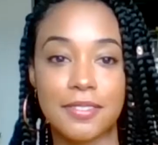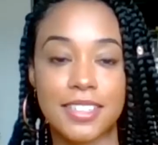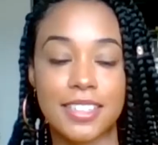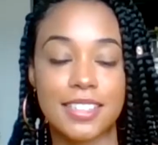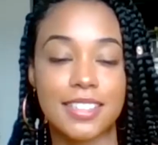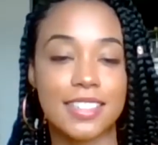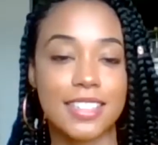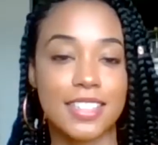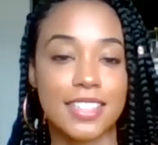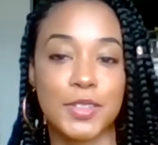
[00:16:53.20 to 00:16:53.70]

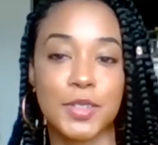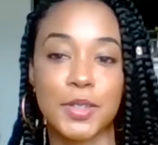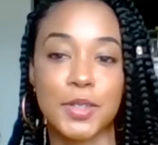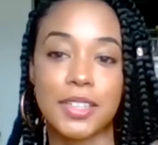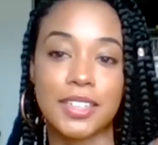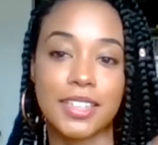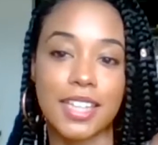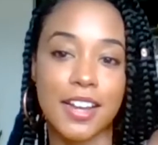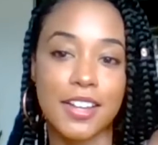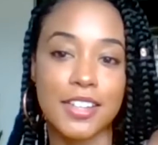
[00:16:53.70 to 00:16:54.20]
love it, then
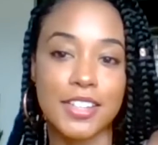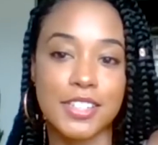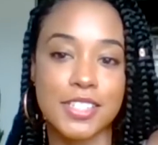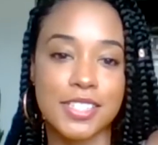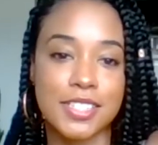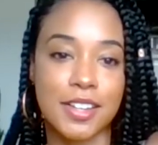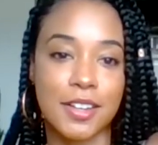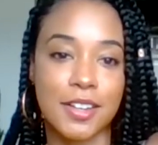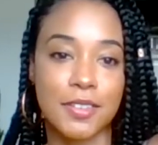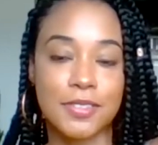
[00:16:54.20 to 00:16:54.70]
you'll allow
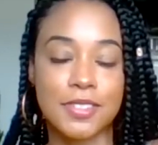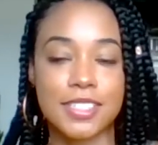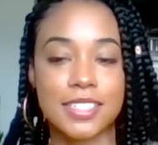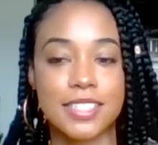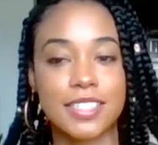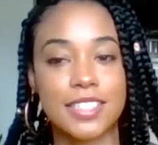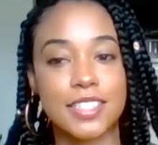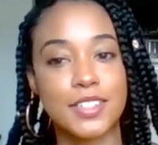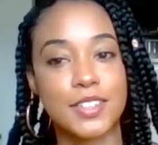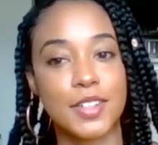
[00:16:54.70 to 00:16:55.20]
yourself
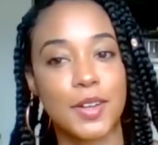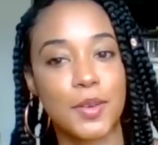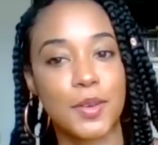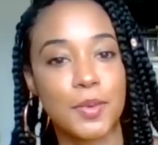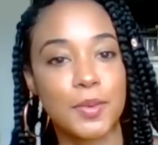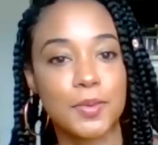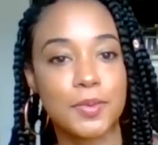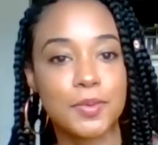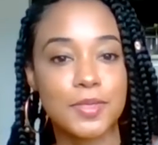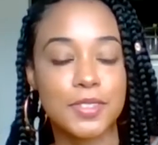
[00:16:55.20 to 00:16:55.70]

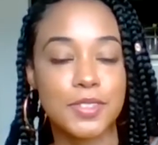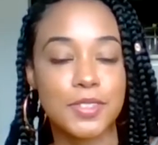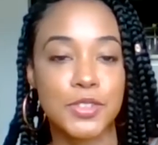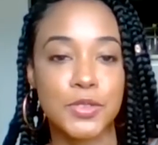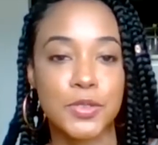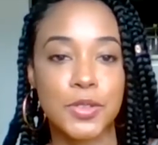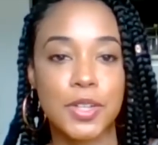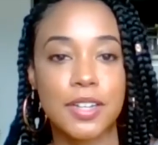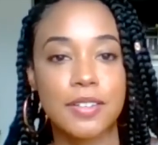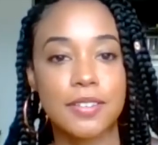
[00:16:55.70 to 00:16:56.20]
to,
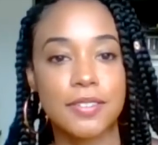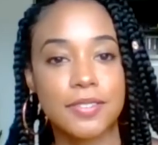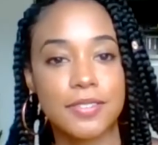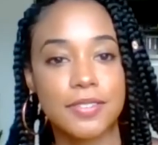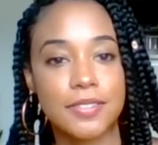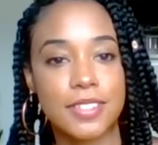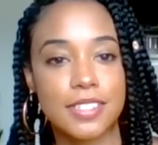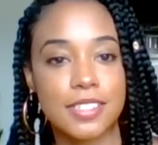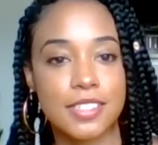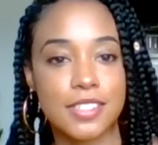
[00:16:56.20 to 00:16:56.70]
drift
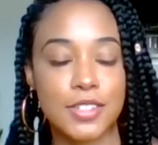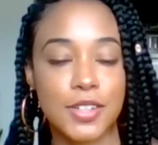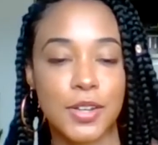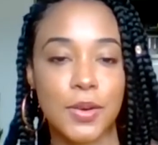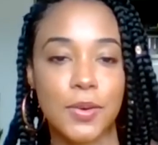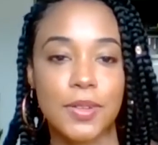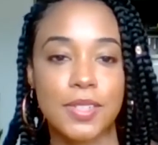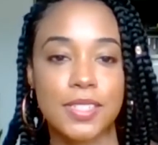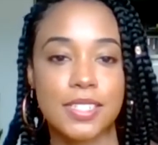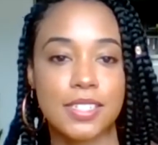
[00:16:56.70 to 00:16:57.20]
and to
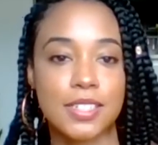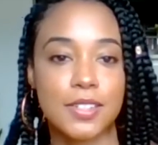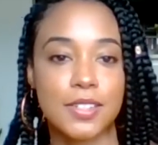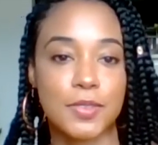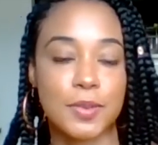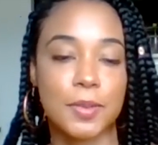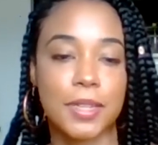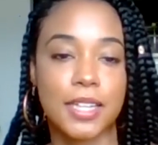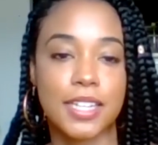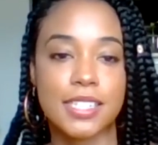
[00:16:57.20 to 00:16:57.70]
go into
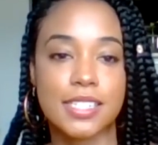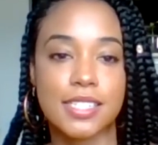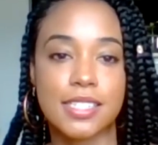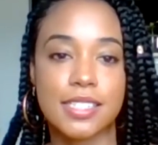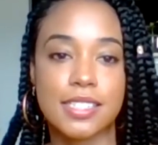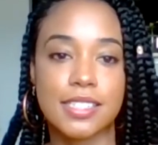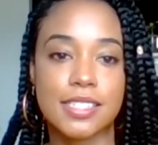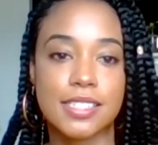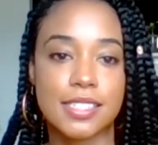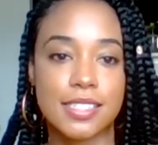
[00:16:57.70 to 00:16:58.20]
different
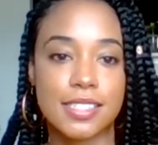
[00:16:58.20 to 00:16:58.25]
places.